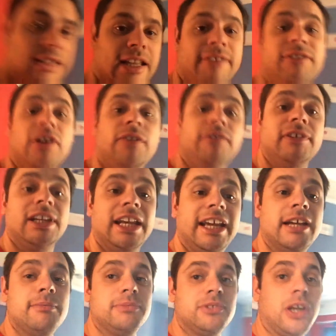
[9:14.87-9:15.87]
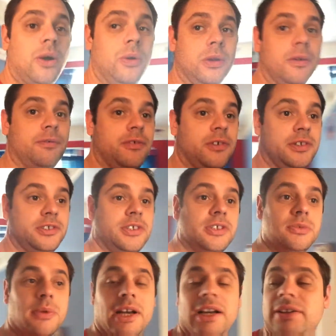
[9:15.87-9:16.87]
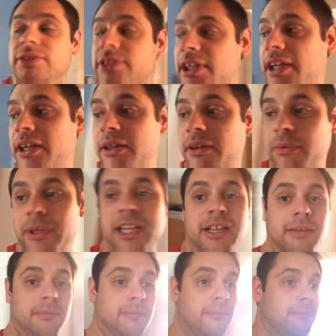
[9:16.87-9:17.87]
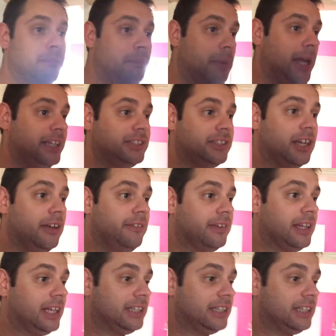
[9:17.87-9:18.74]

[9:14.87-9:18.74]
They've covered Liam's hole up for us as well, so we can paint over